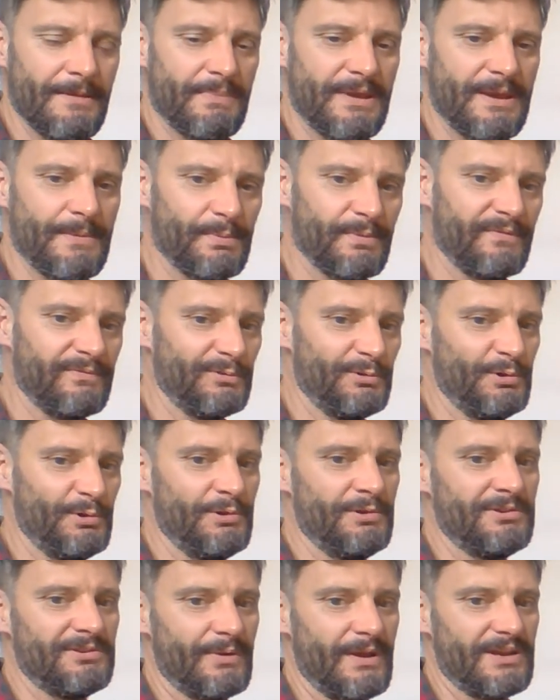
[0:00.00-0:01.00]
people have
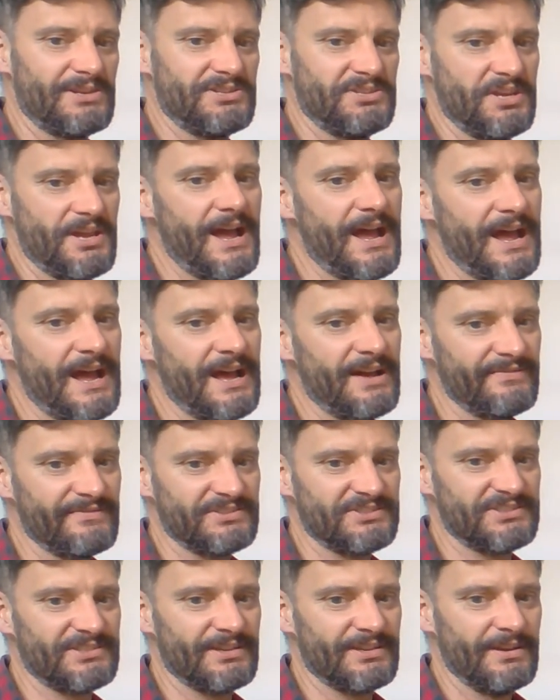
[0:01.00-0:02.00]
learned to actually
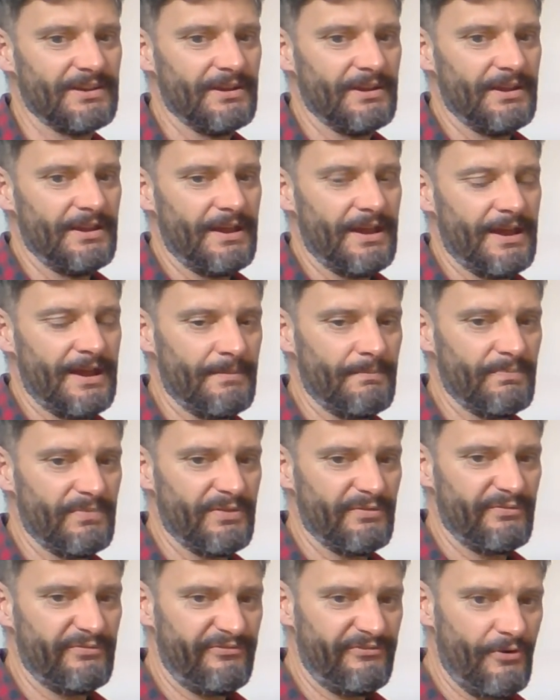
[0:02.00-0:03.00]
harvest
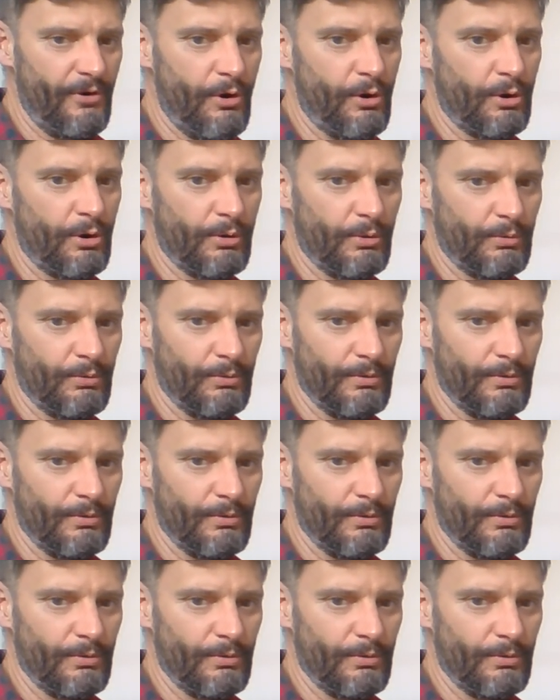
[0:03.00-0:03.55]
the fog